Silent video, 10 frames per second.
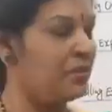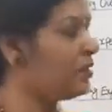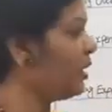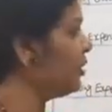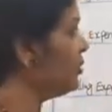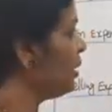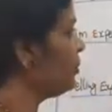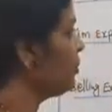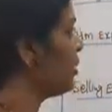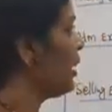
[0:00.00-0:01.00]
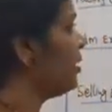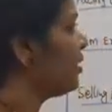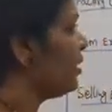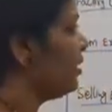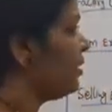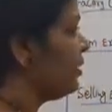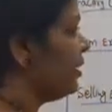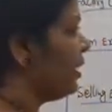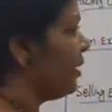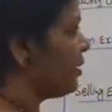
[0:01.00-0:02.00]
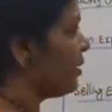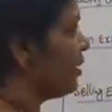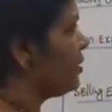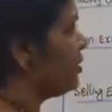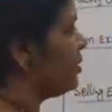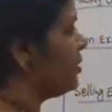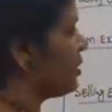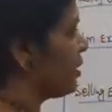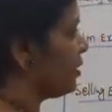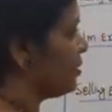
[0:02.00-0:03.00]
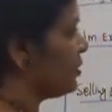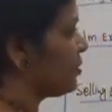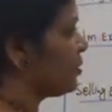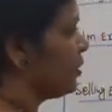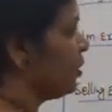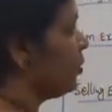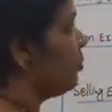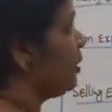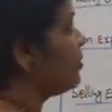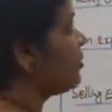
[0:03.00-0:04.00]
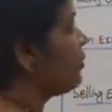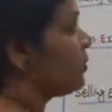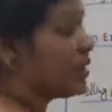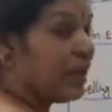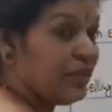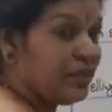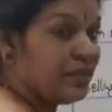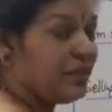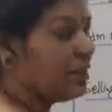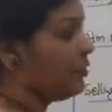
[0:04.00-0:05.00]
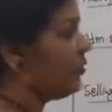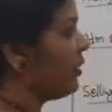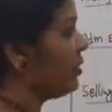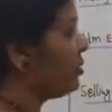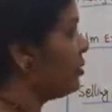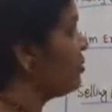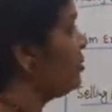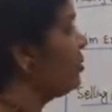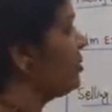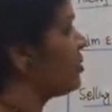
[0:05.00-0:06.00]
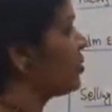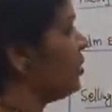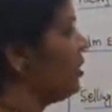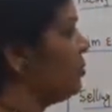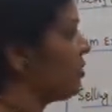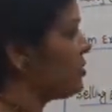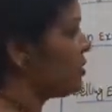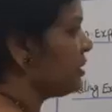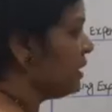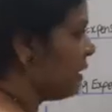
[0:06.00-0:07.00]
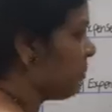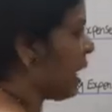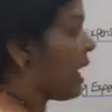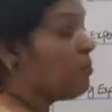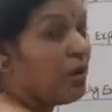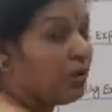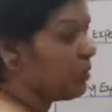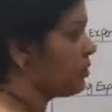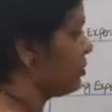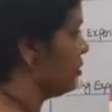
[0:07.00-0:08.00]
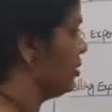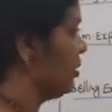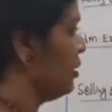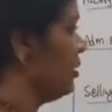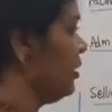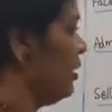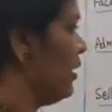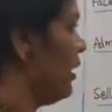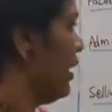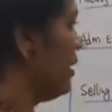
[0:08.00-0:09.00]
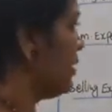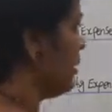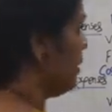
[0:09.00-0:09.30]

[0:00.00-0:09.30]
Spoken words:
that you have to calculate and write it here like this. Once if you write it in 5000 units column, the same amount, like